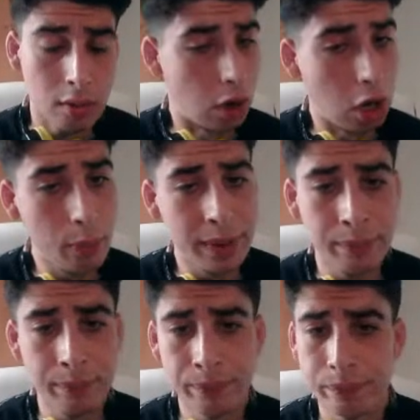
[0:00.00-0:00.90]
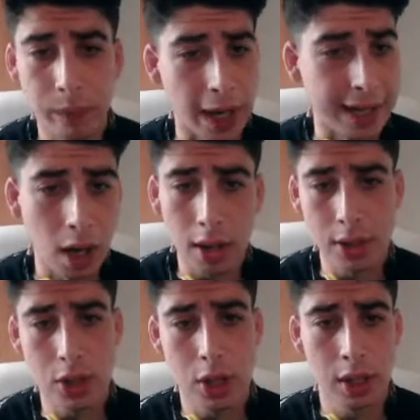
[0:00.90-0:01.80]
Roman,
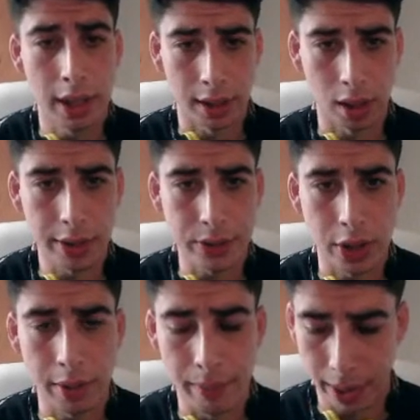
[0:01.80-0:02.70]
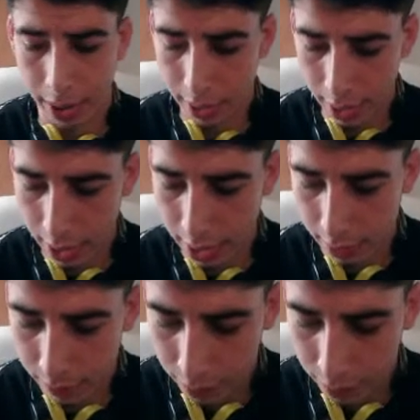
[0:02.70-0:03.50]
acknowledge him, and then